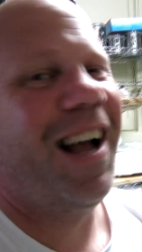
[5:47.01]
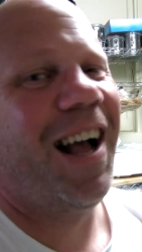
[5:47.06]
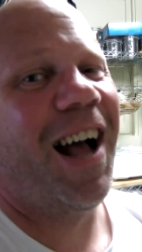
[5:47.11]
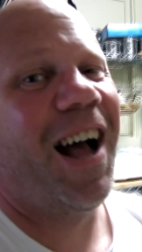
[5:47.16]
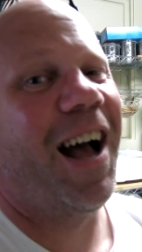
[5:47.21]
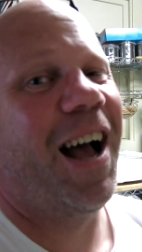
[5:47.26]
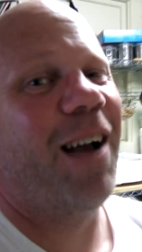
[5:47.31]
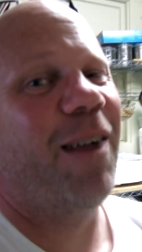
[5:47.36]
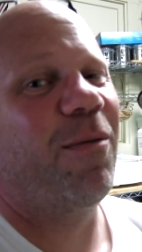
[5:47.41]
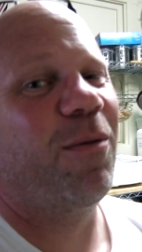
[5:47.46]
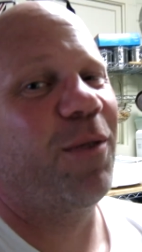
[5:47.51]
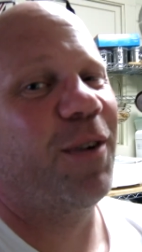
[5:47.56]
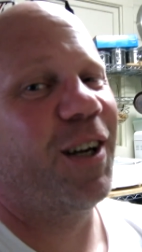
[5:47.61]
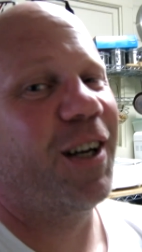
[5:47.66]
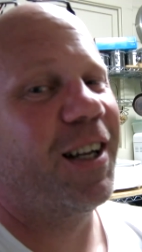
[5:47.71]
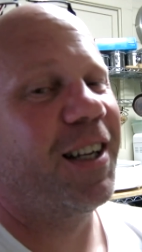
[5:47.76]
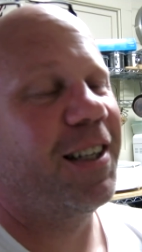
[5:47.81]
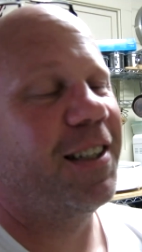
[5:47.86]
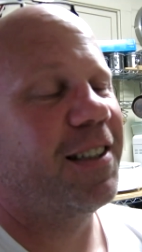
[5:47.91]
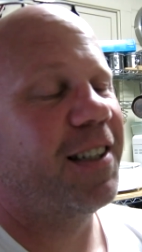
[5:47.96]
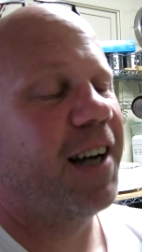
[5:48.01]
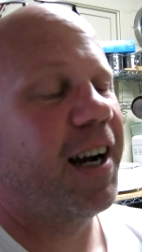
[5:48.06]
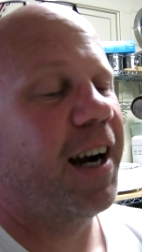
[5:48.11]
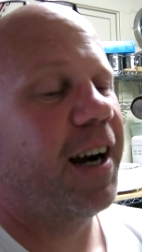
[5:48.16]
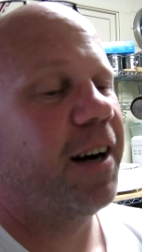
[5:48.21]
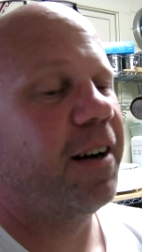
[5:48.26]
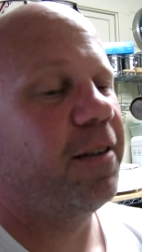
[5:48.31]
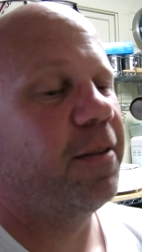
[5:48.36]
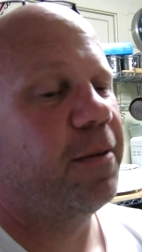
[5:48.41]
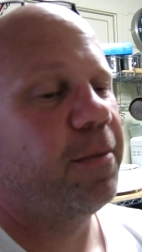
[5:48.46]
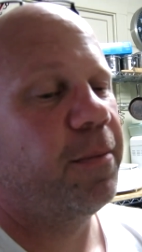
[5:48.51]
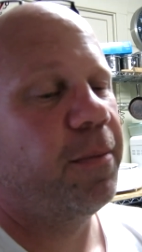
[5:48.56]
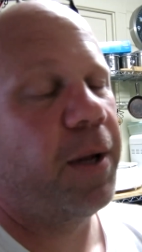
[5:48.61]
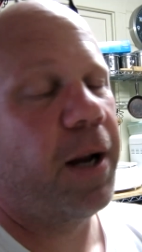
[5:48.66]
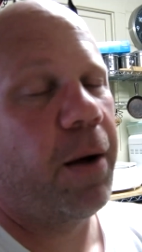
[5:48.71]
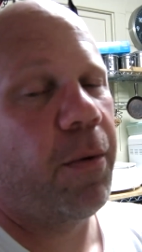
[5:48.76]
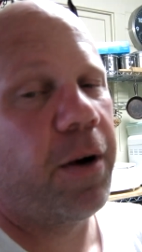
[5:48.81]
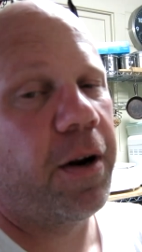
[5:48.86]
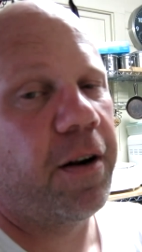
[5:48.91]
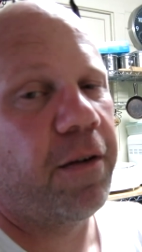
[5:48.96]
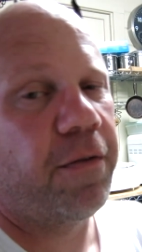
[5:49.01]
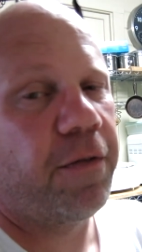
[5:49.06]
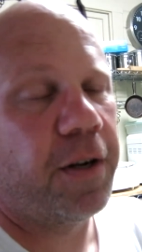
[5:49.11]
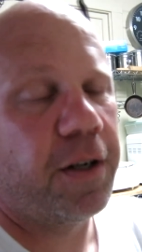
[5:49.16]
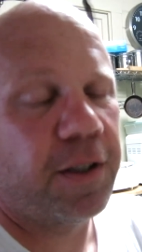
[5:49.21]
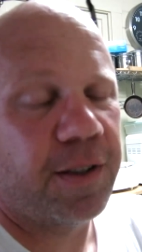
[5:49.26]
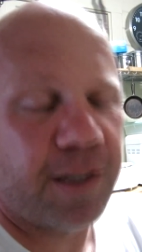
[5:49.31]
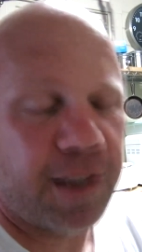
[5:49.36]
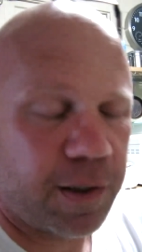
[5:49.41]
I'm really tired, but I wanted to finish